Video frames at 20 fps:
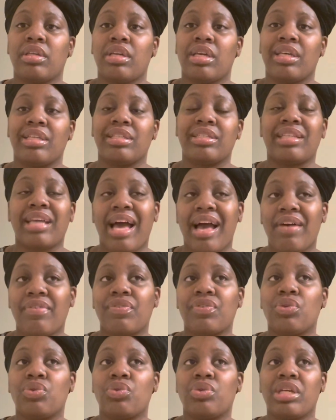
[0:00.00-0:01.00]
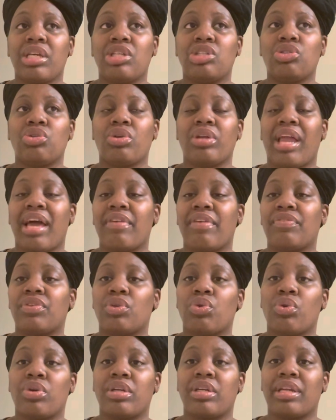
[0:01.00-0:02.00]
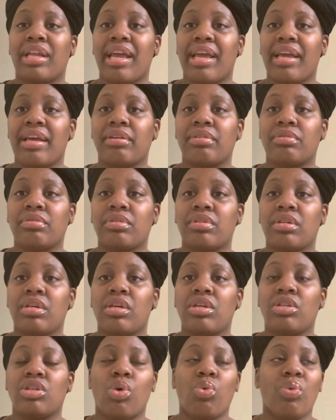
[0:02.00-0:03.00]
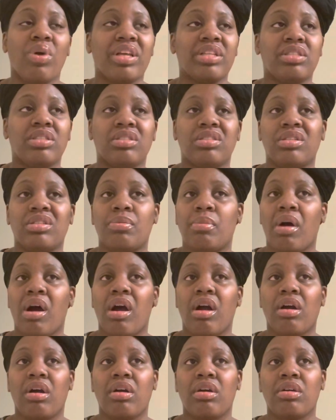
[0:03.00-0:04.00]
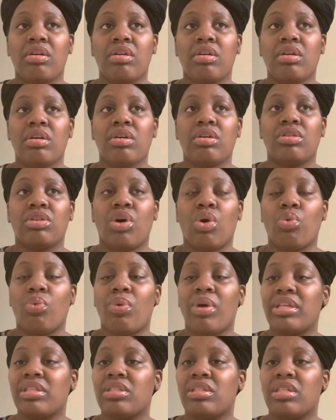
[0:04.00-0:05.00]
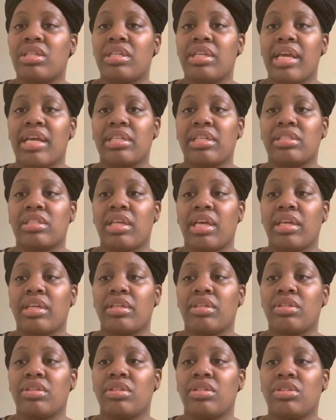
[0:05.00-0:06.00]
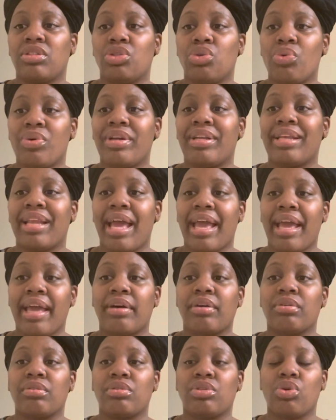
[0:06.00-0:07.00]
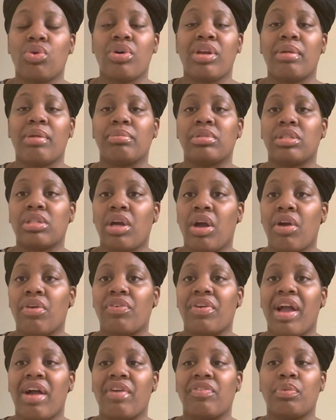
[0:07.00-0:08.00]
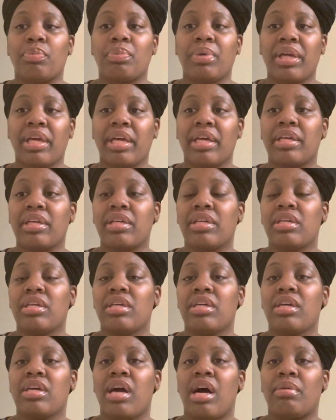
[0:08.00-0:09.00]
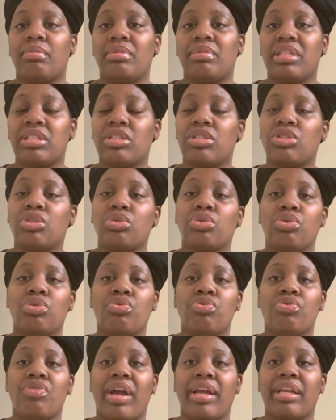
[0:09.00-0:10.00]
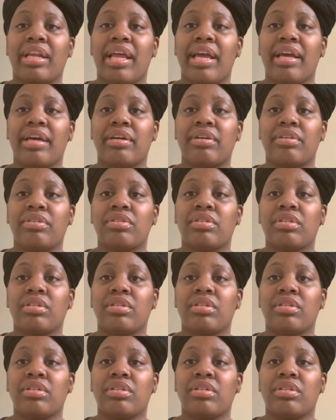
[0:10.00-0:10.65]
It's time for you to get your life in order now. Don't wait till tomorrow. Don't wait till the next day. Do it now. Lord, I'm sorry. I repent. I'm listening to you right now.